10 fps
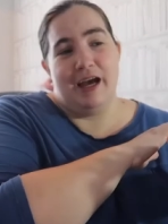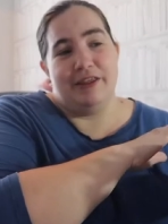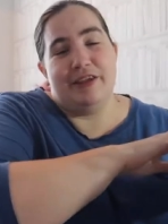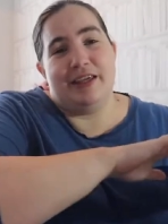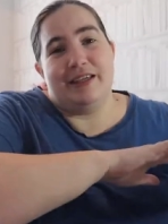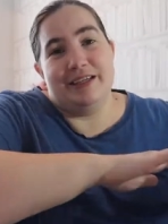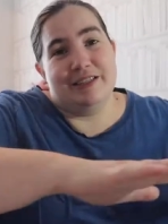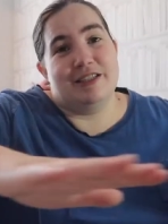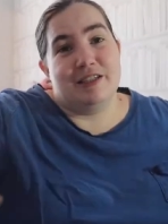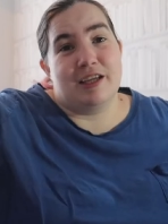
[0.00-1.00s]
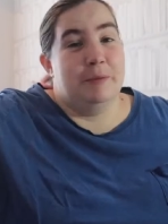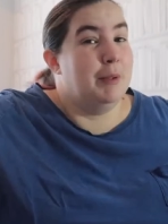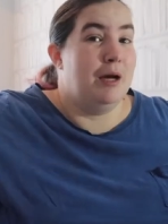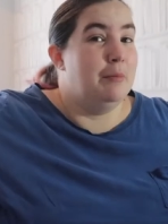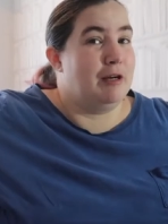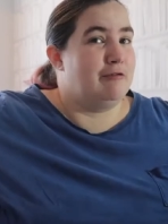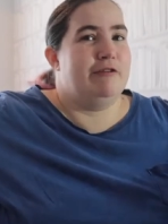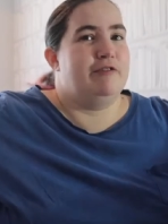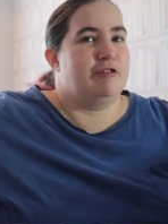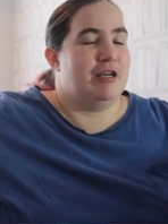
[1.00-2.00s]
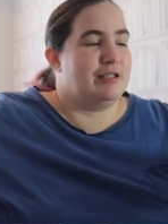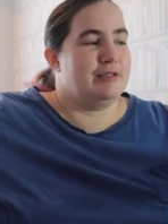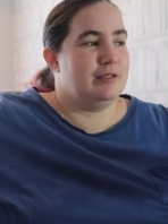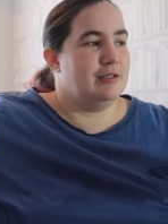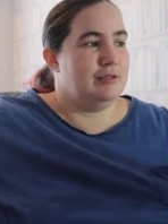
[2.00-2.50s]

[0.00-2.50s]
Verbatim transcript: I think it's just going to become a Gravitrax